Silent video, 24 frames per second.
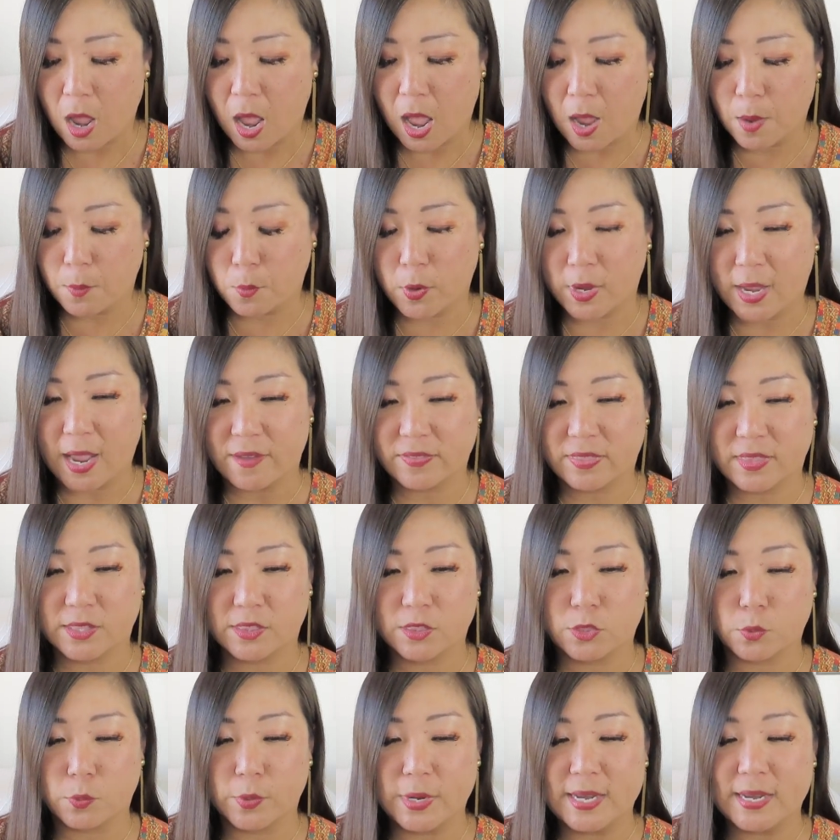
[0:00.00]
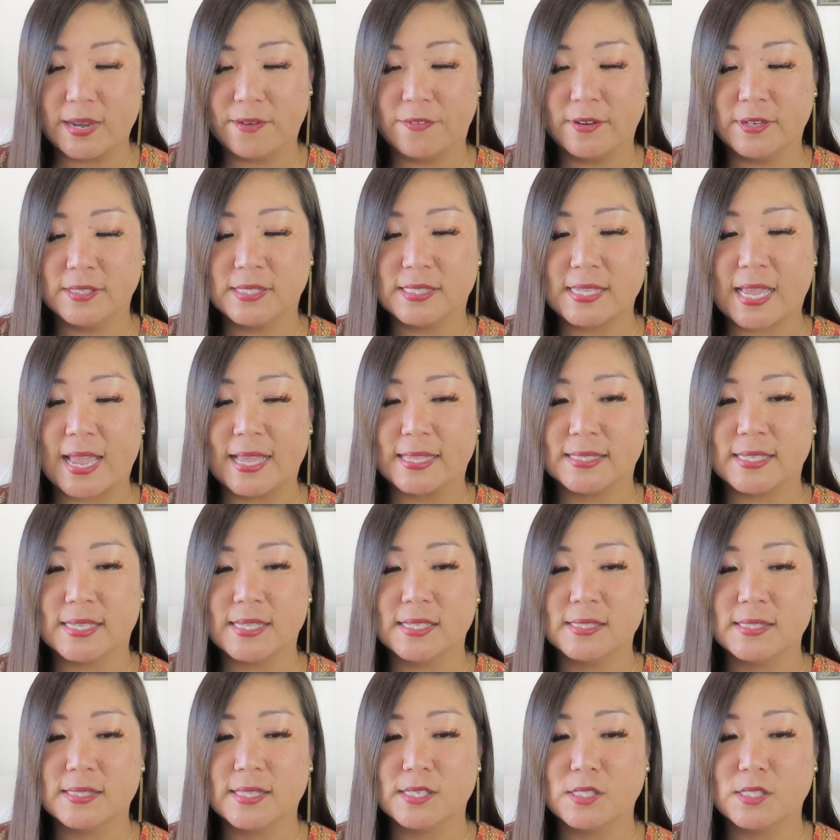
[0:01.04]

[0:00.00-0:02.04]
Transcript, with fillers: Um, we got the three different sizes.